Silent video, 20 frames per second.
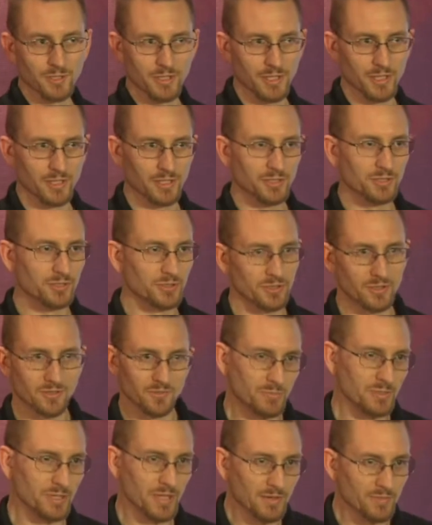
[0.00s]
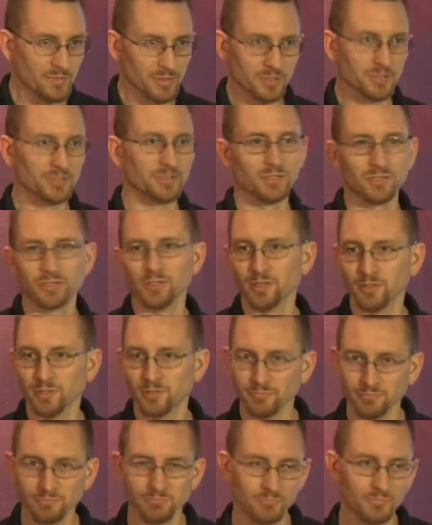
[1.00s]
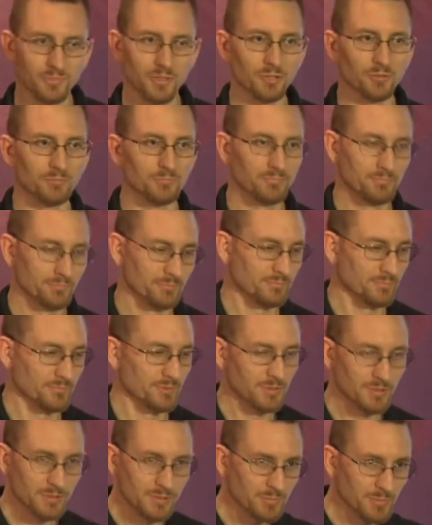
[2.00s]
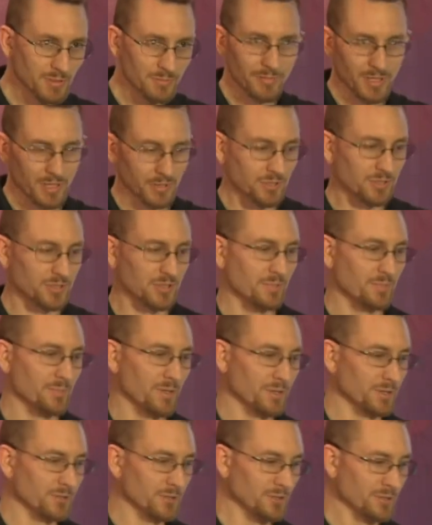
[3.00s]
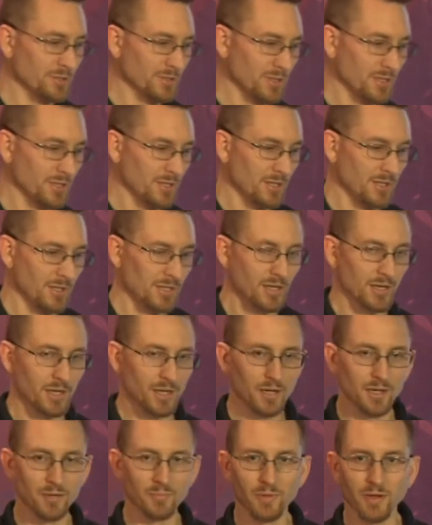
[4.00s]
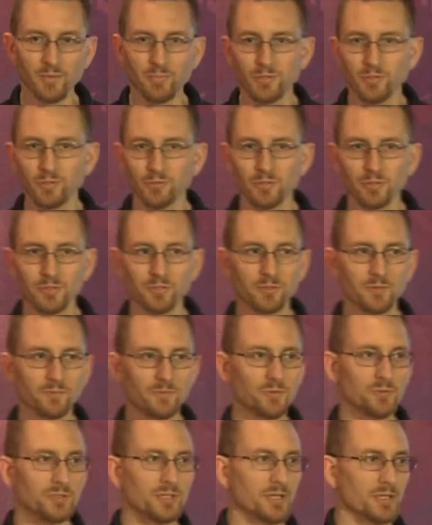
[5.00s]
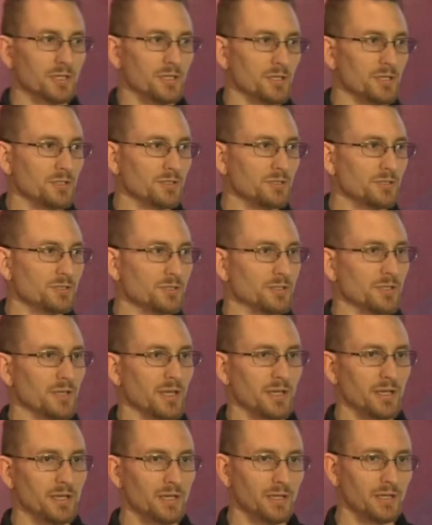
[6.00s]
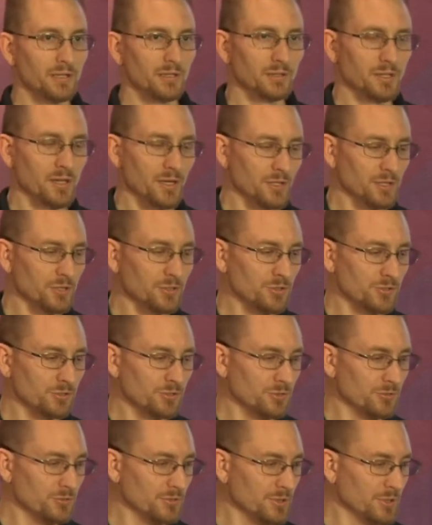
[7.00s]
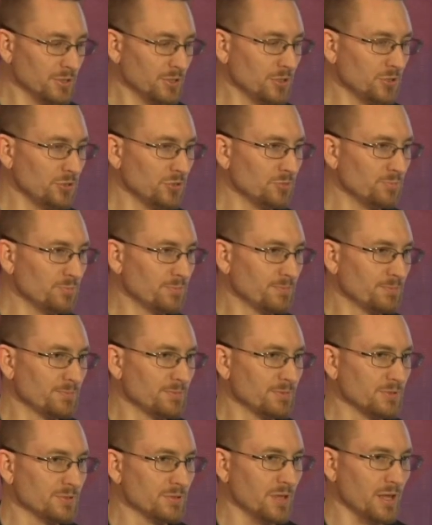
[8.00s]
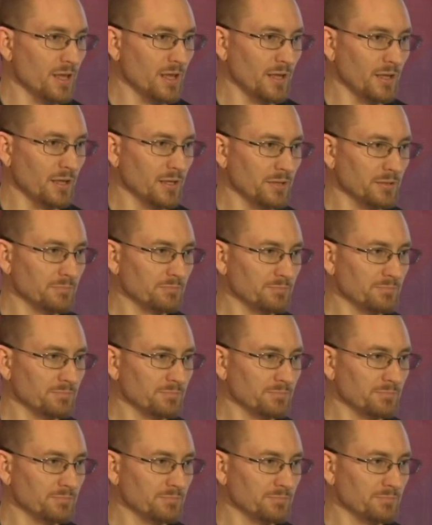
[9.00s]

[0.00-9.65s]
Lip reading: again instead of me having to sit there and hit the same buttons. I've been doing this a few decades and got into the Hadoop